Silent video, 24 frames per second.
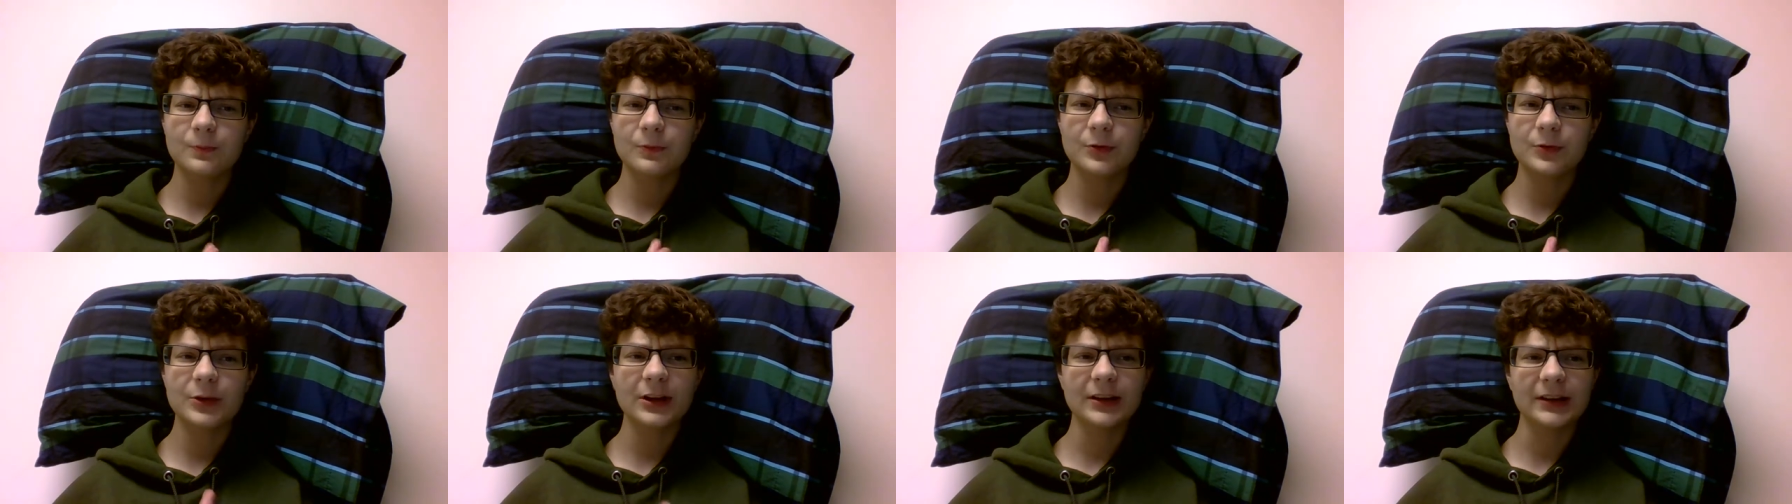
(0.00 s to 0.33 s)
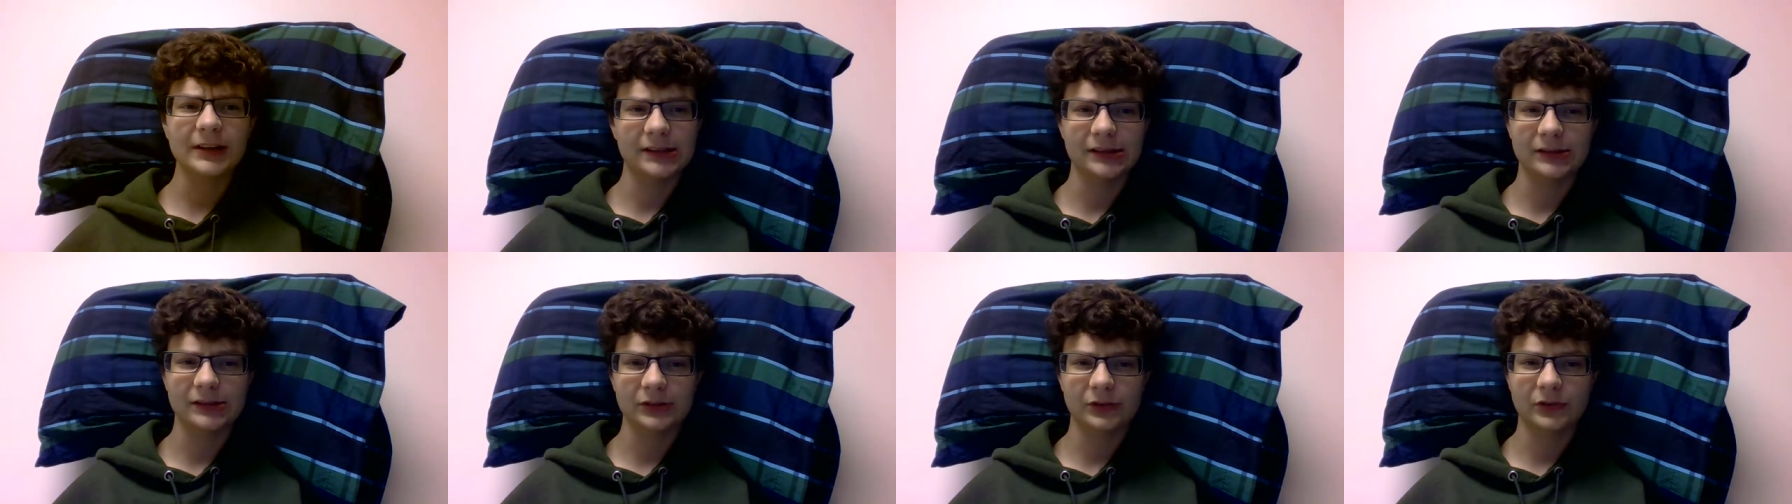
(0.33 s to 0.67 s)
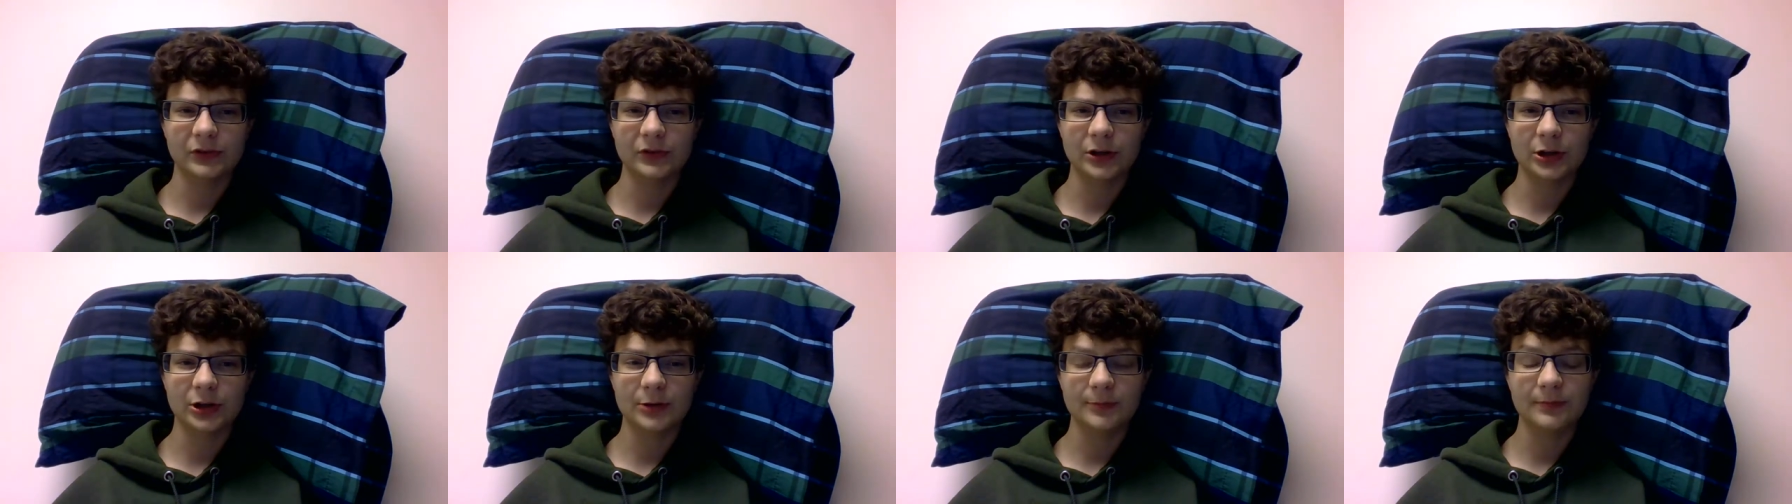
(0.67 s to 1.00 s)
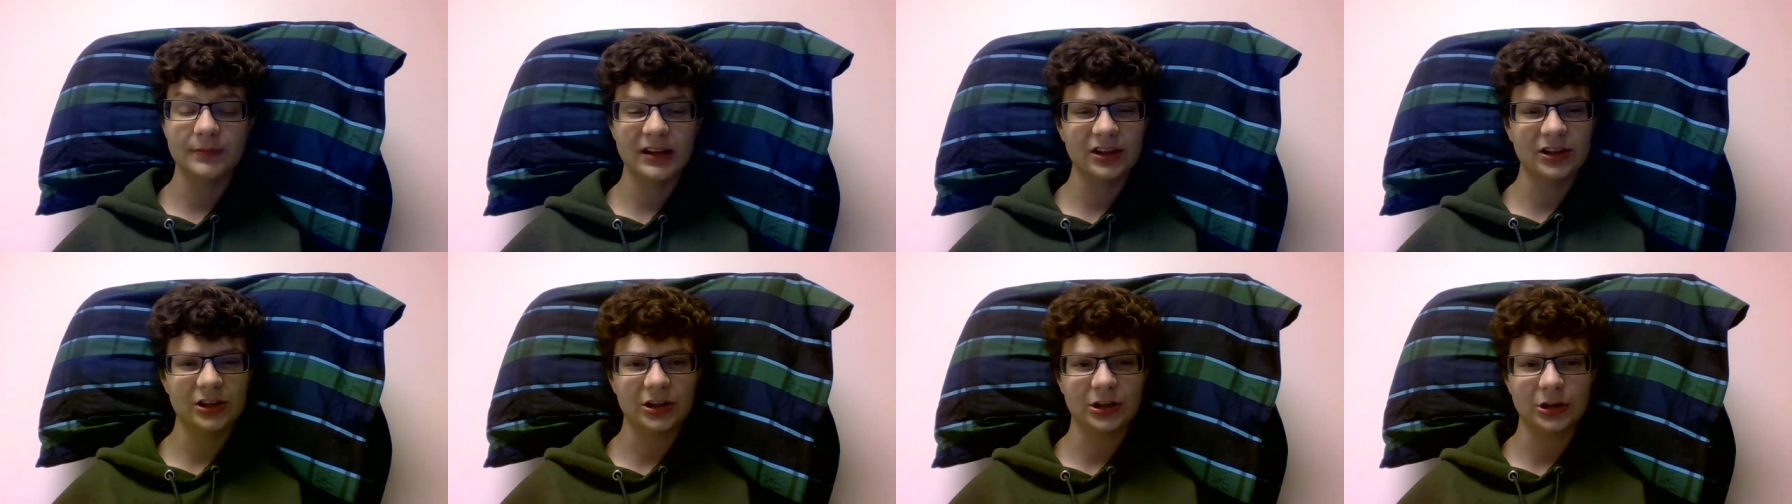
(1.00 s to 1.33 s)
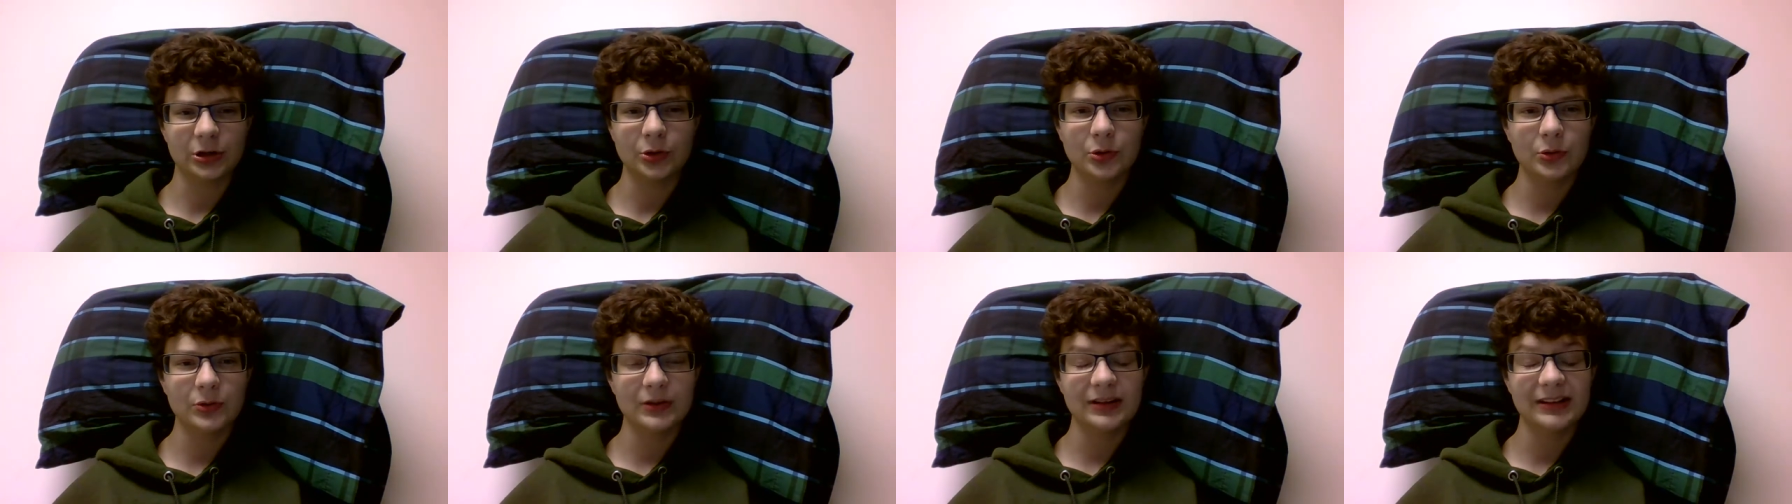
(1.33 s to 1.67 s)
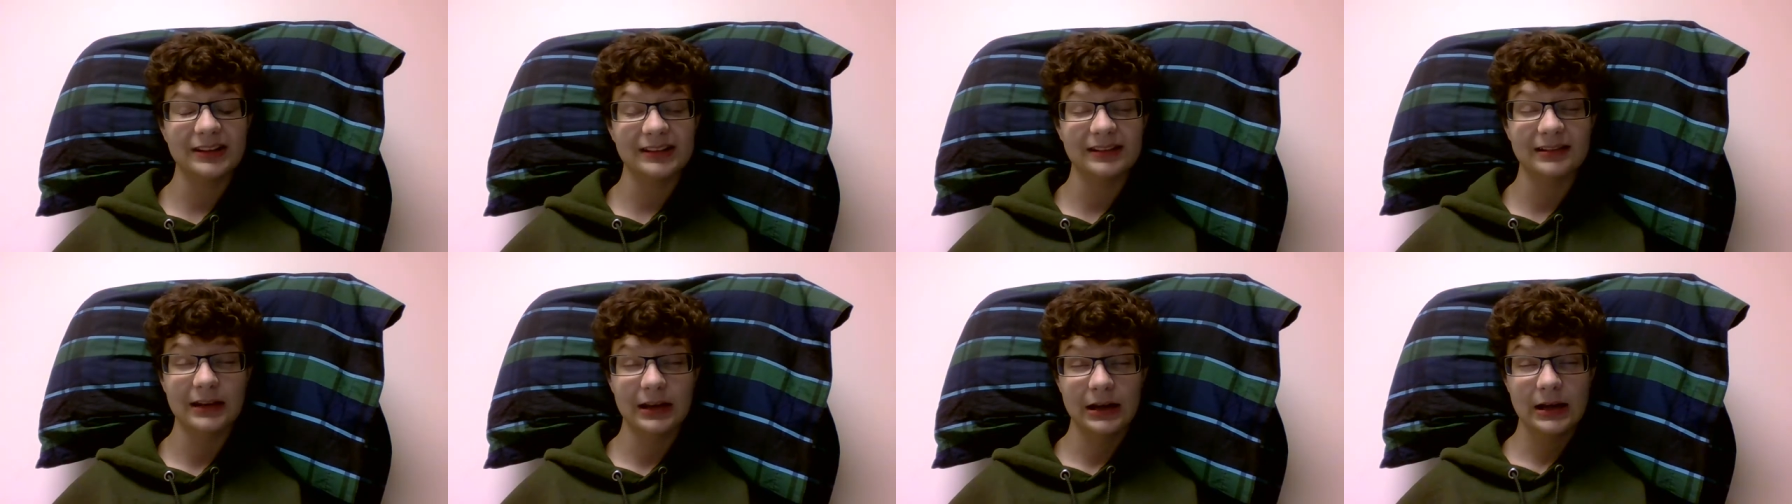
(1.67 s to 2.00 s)
feelings for Peter, who
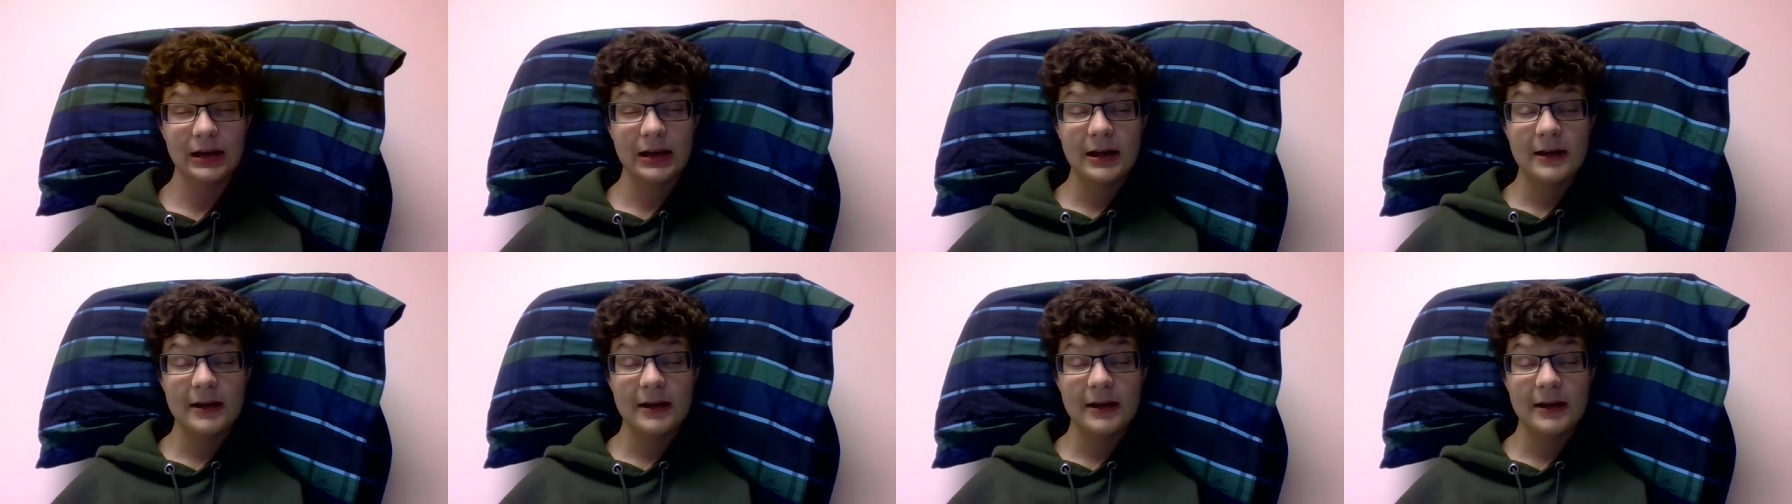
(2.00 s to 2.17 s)
is